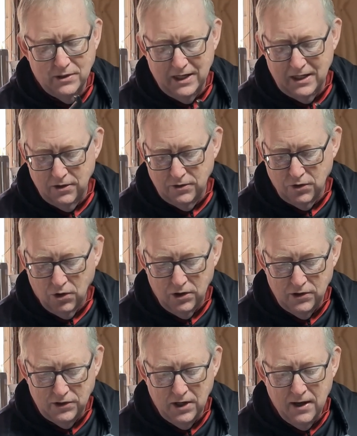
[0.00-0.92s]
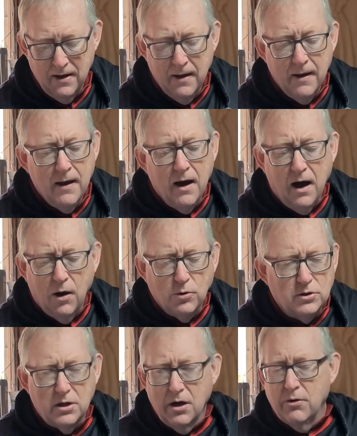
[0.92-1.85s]
New Zealand dollars.
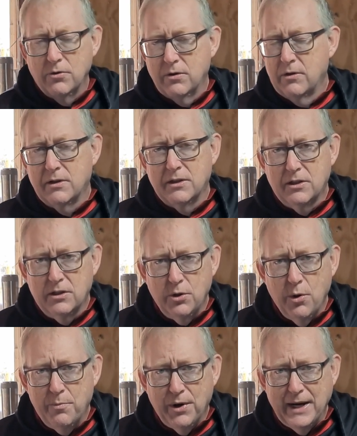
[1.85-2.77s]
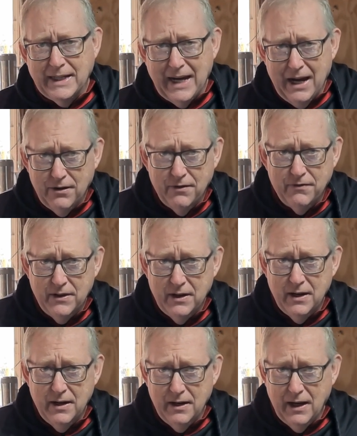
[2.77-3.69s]
I'll do a breakdown of
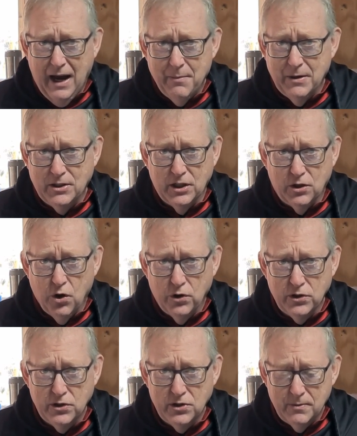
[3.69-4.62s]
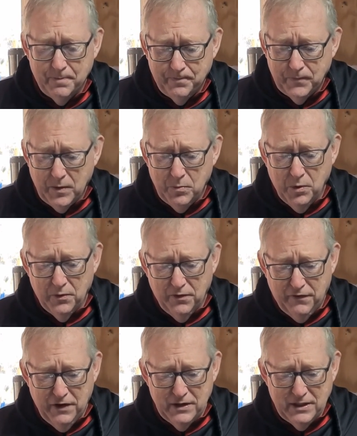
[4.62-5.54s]
how much it costs,
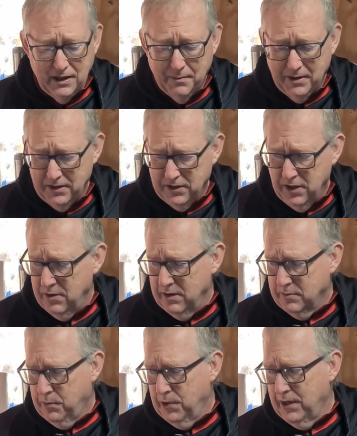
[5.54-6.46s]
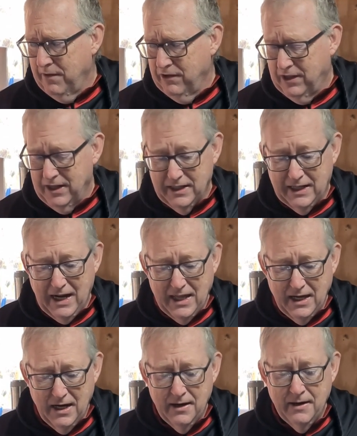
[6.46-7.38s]
but the first thing I'm going to do is put everything
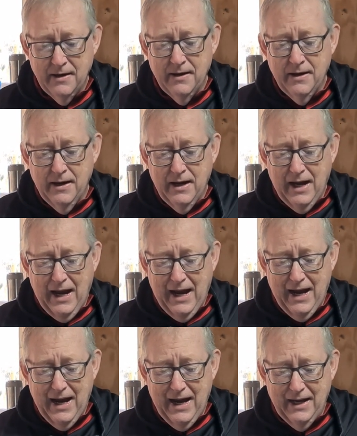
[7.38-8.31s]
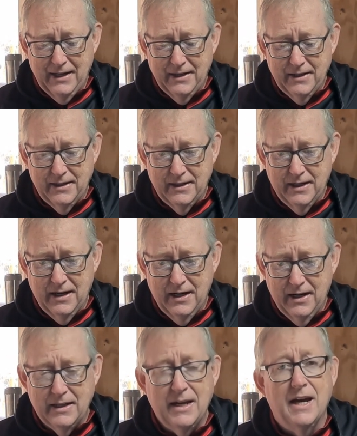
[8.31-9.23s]
together and
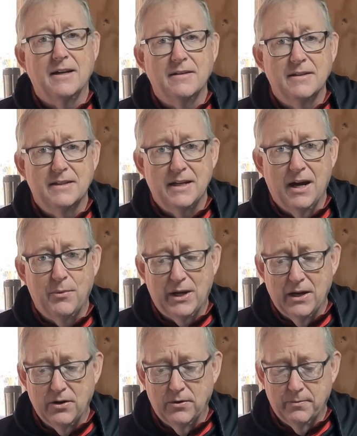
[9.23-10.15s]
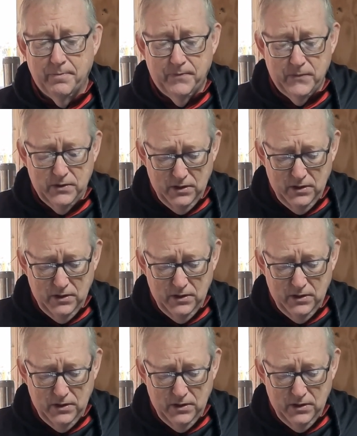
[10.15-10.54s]
yeah, see how we get on.